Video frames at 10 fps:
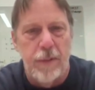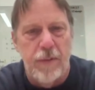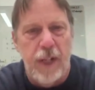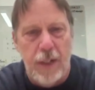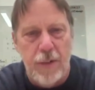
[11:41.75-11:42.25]

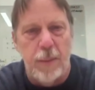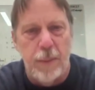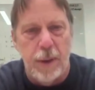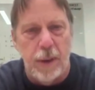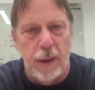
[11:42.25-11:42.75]
fax
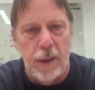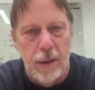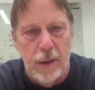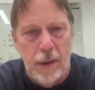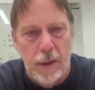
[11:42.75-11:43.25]
computer.
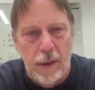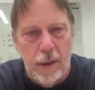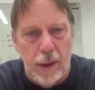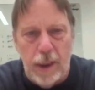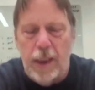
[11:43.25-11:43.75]

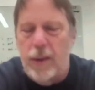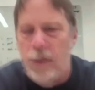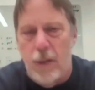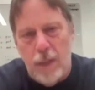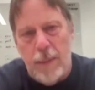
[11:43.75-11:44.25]
And I knew
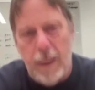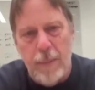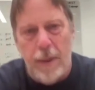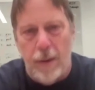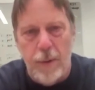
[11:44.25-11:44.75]
all about
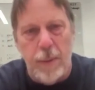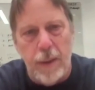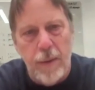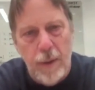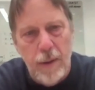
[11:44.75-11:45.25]
power supplies.